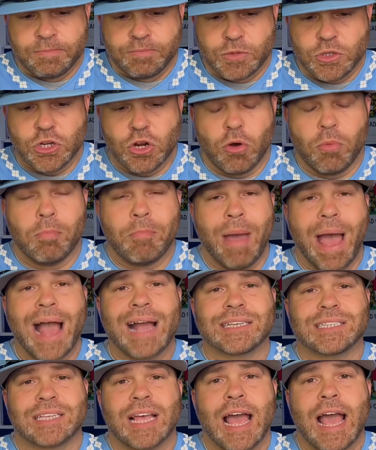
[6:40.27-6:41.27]

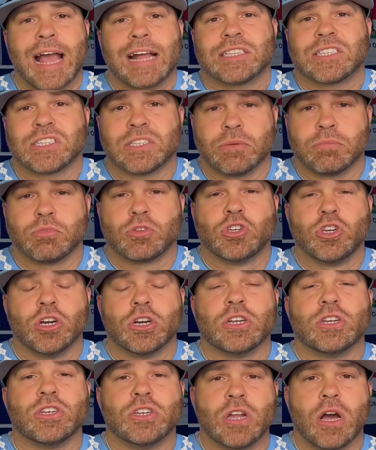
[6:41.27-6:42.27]
Max had some
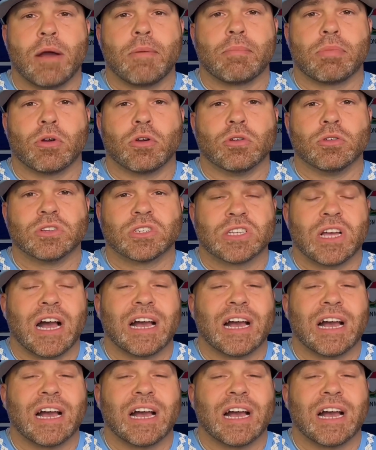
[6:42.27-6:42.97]
good numbers